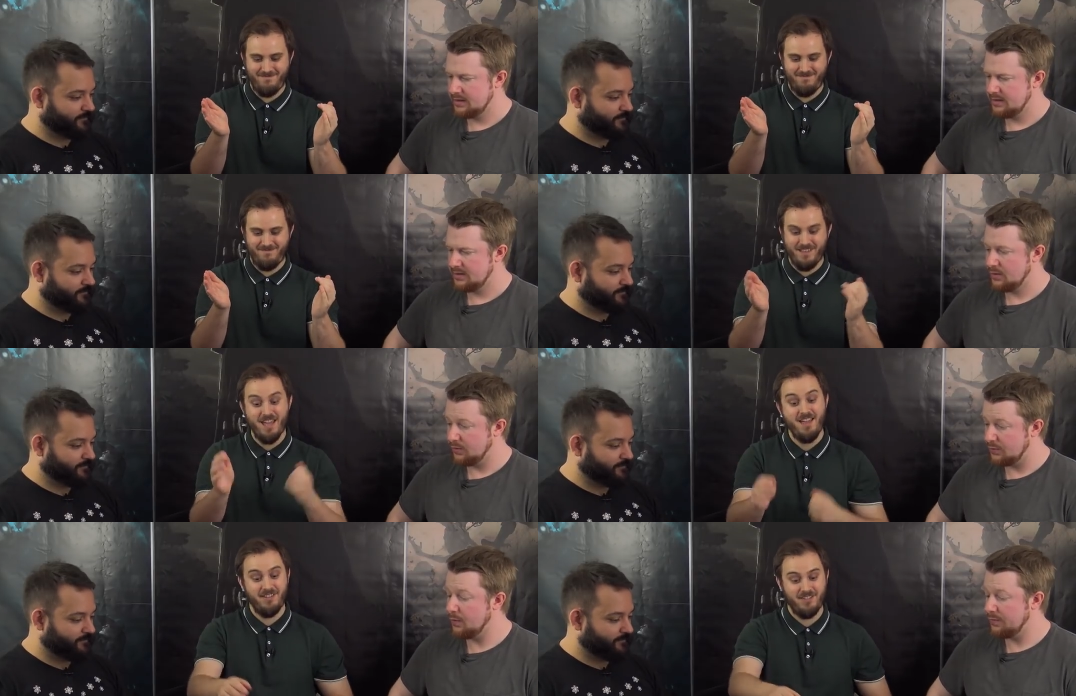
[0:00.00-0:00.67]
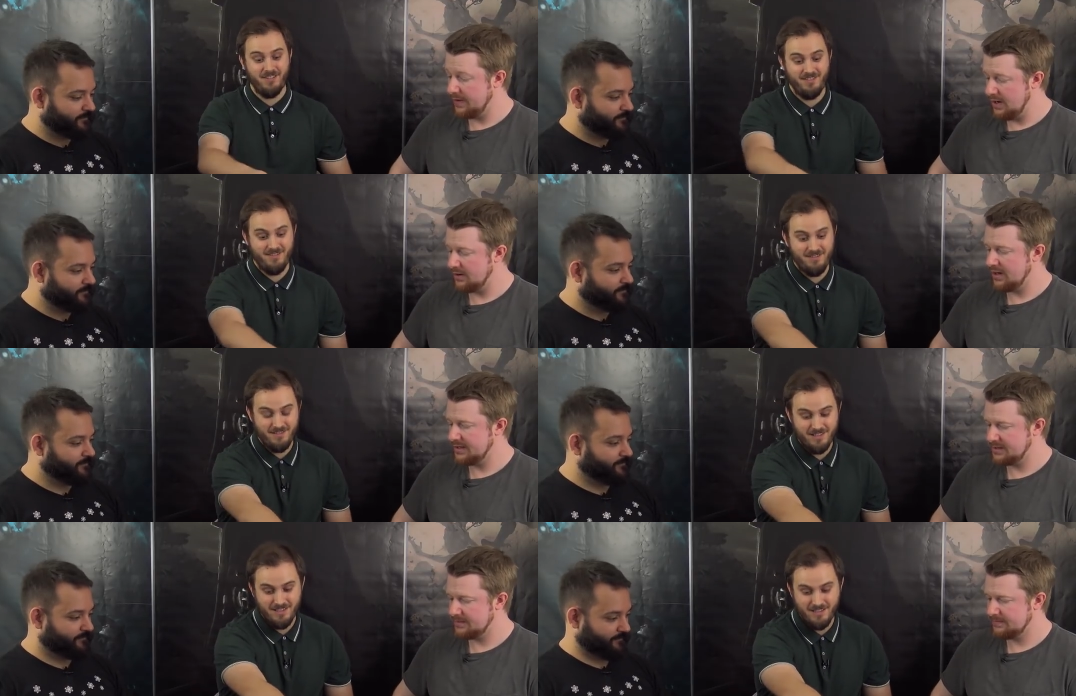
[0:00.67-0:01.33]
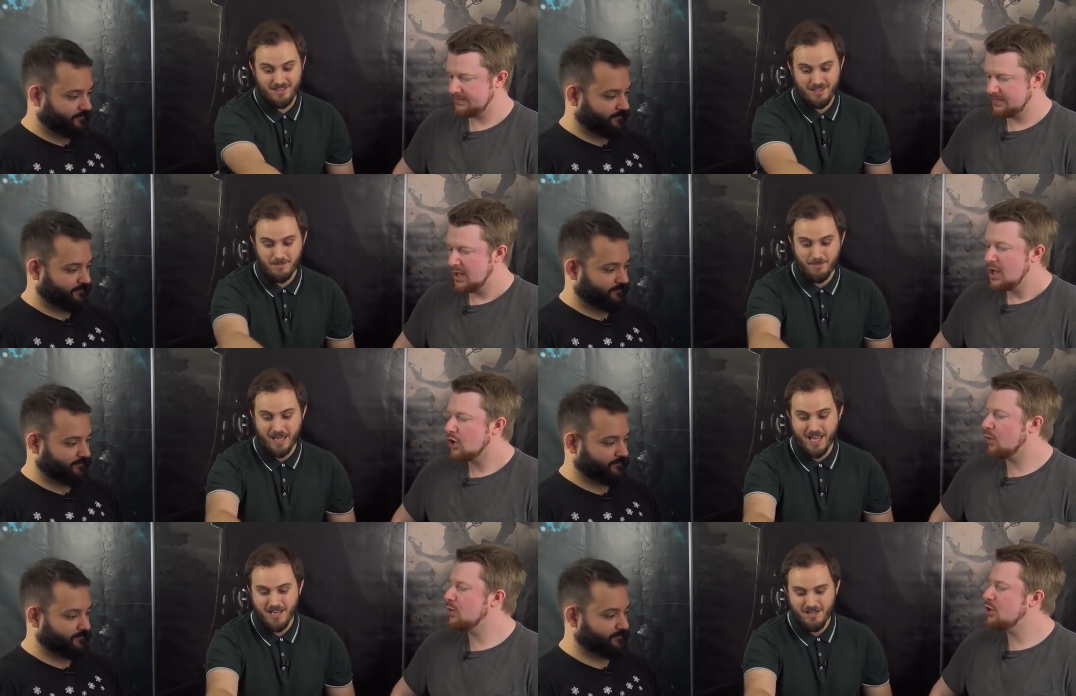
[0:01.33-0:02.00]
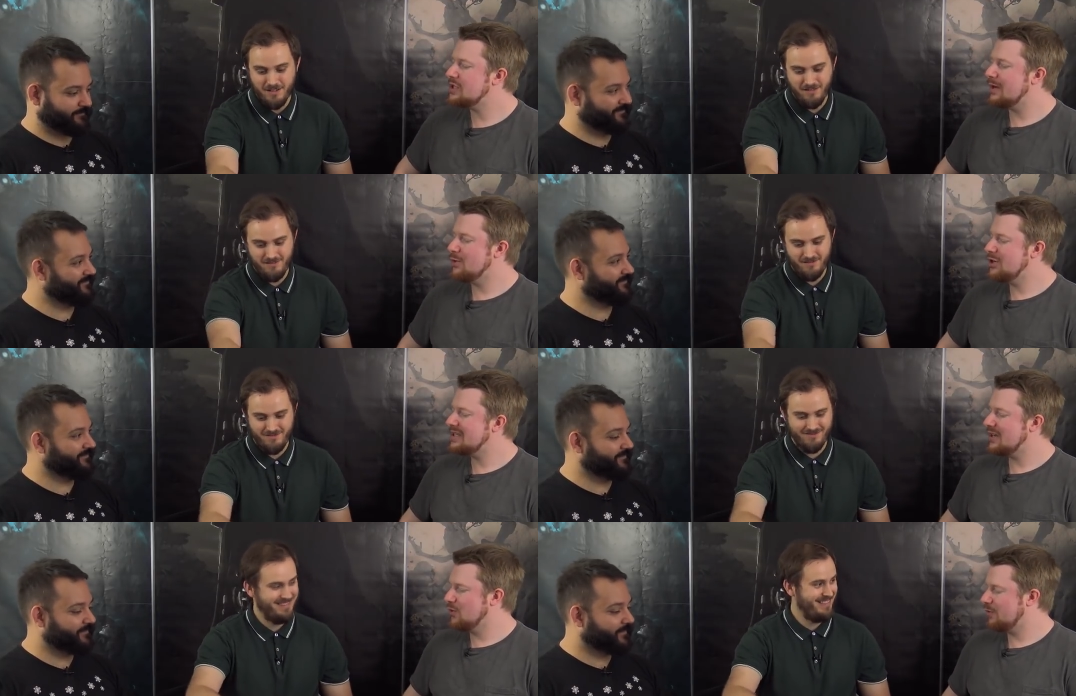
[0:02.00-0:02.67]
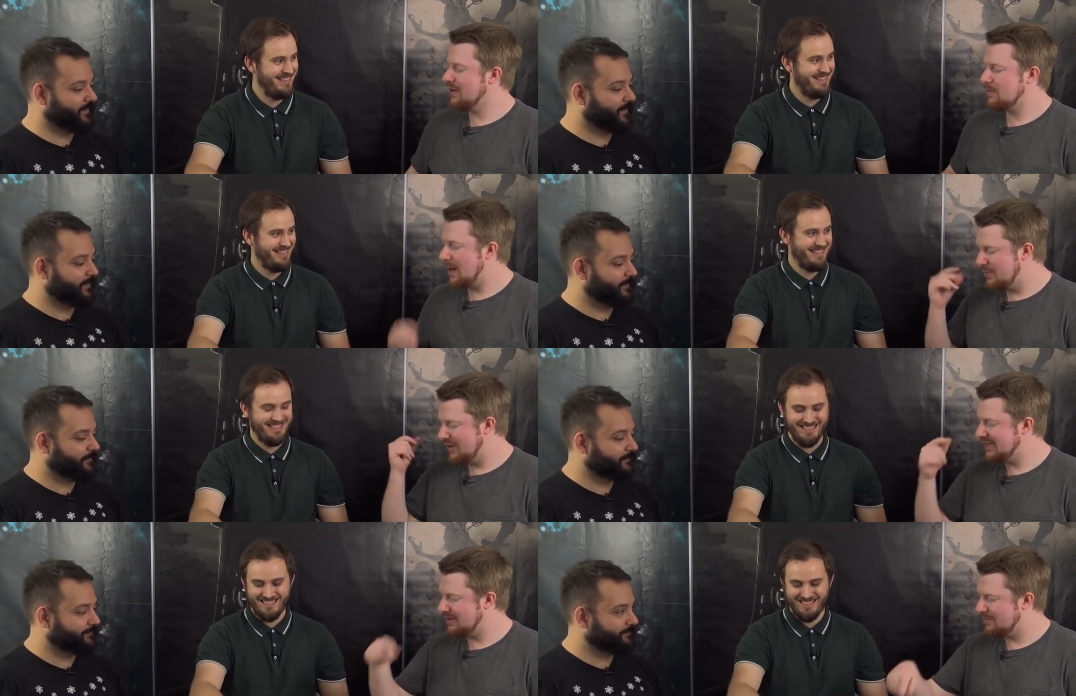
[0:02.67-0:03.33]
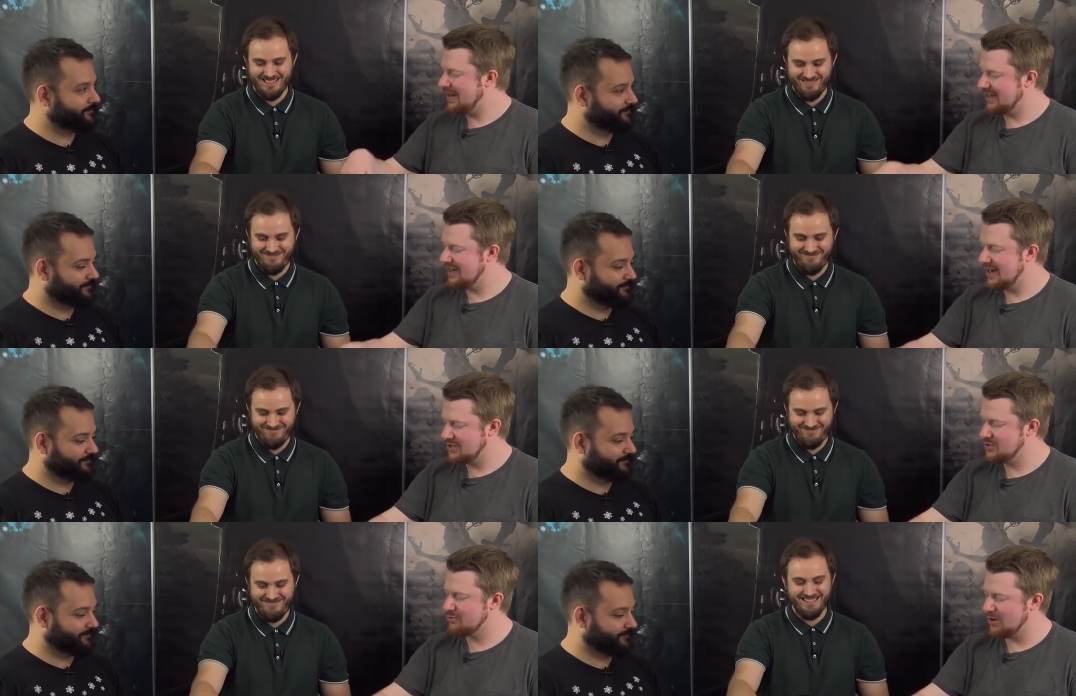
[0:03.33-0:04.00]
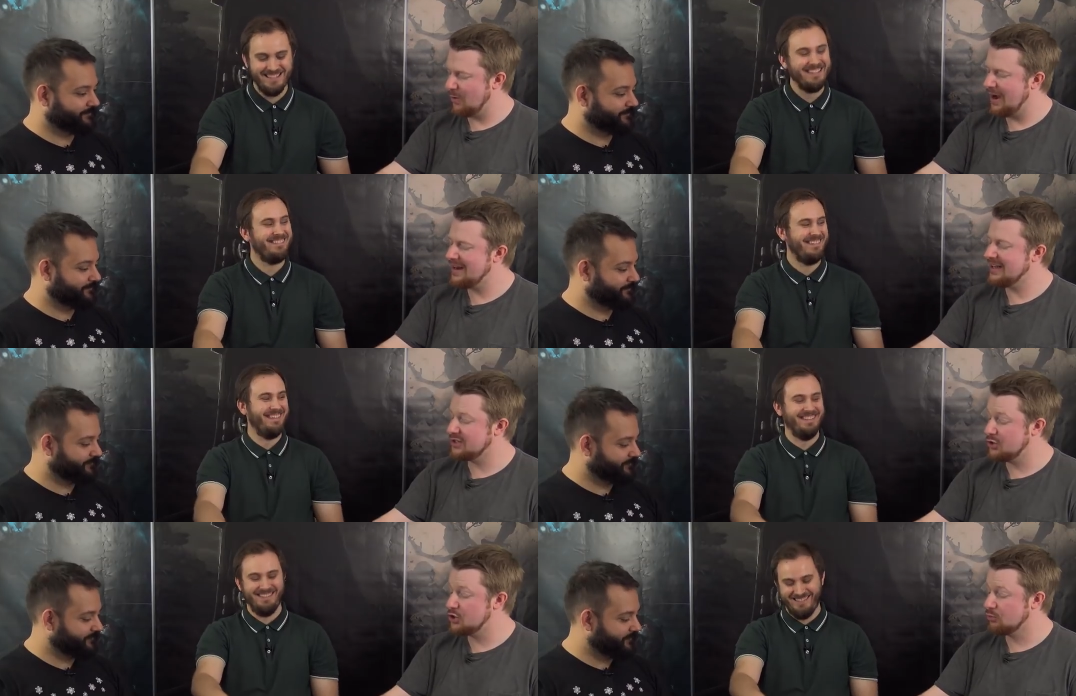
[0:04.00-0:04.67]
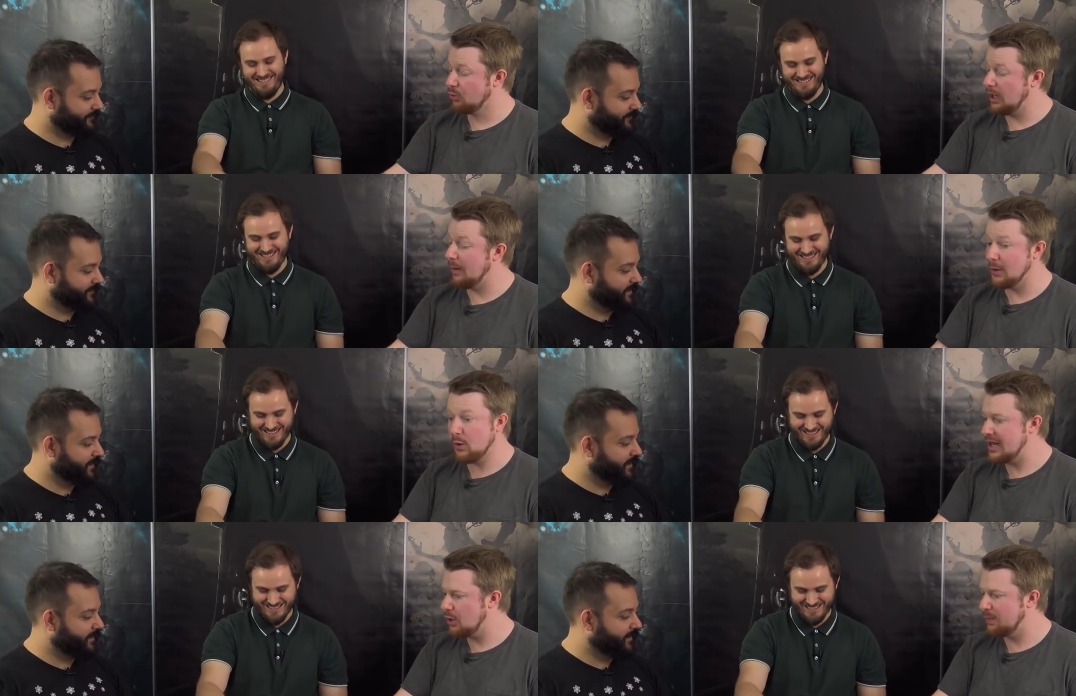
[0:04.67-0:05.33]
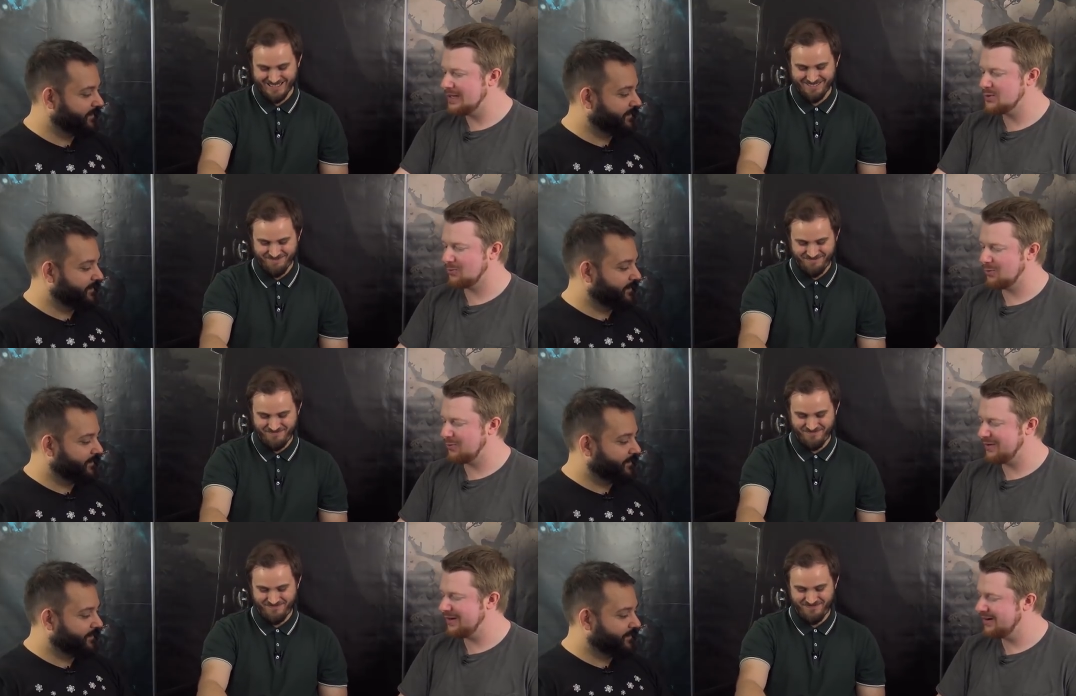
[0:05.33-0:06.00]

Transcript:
Speaker 1: Yeah. No fear. Nice. Well, oh, when you said when you said no fear, my brain didn't make the connection straight away, and as soon as you rolled it, I went, "Oh yeah, no, please don't roll fear."